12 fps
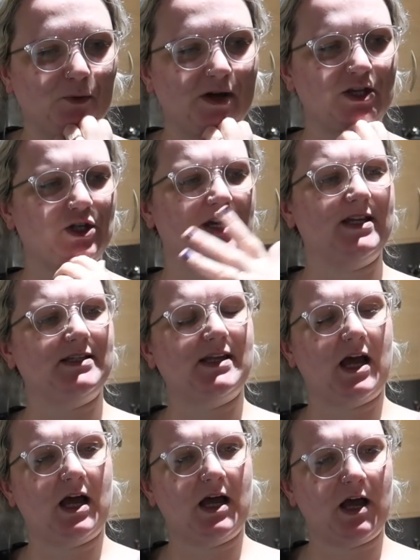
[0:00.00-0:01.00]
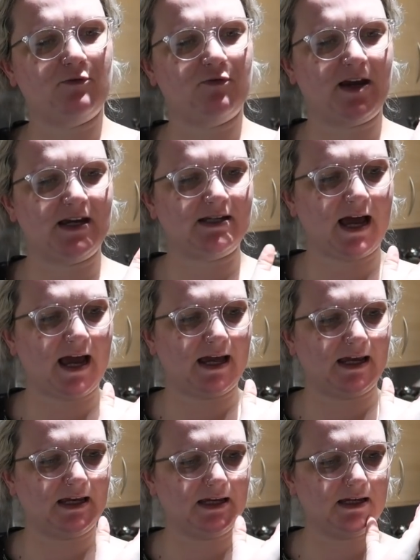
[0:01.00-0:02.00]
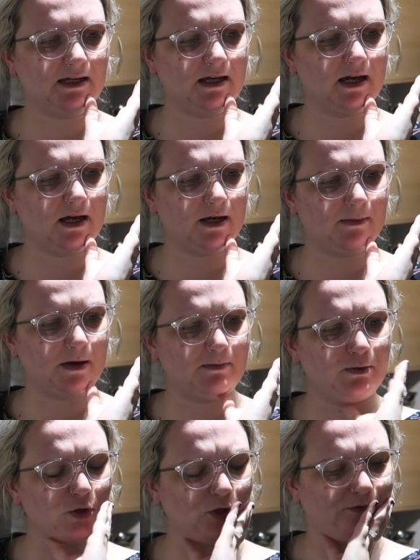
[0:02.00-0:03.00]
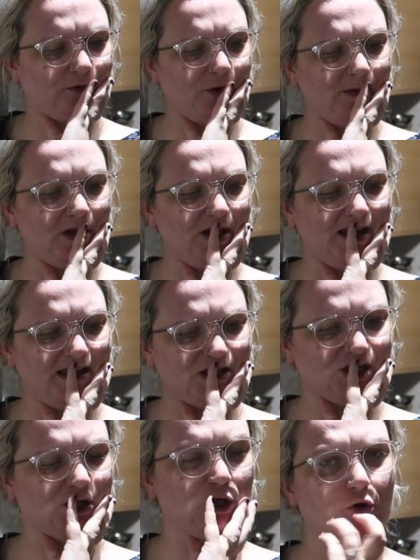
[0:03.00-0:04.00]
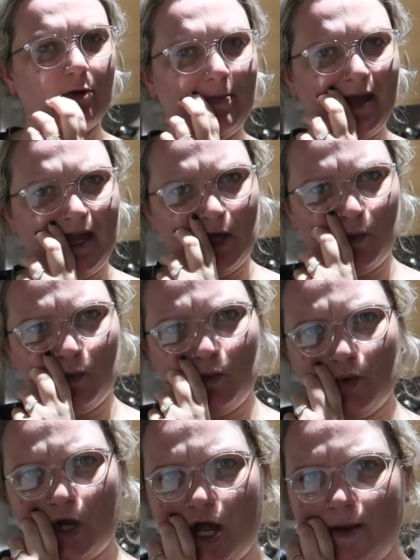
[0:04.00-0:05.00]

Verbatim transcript: which is uh, a read a, a book from an Eastern European